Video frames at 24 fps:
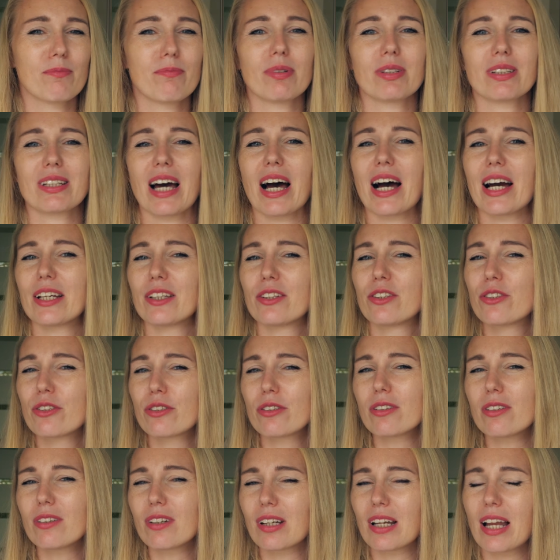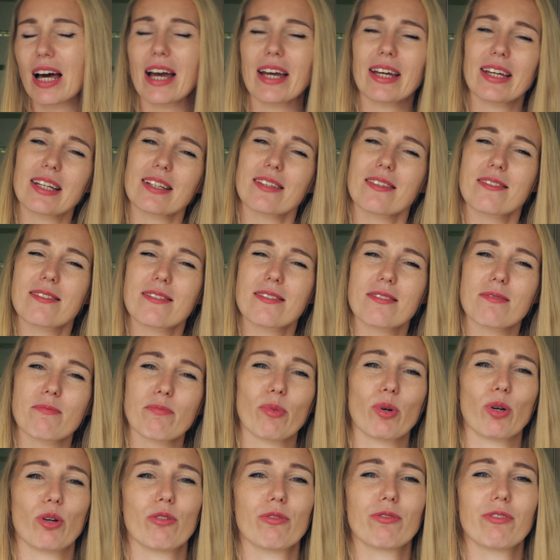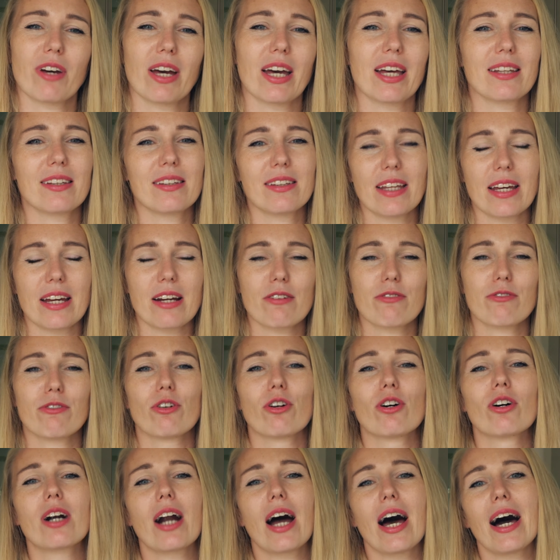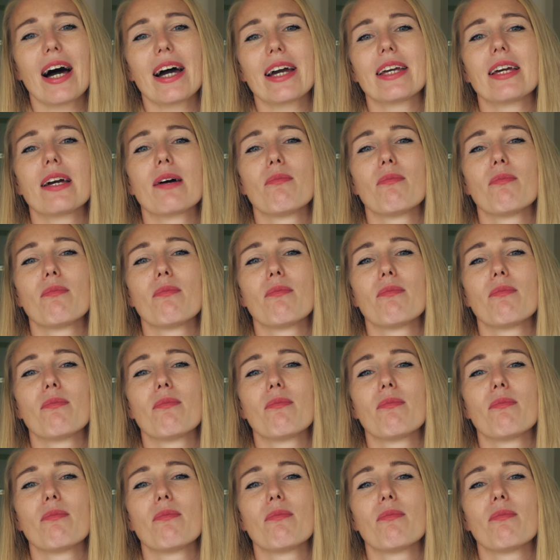but I do like it smooth and therefore I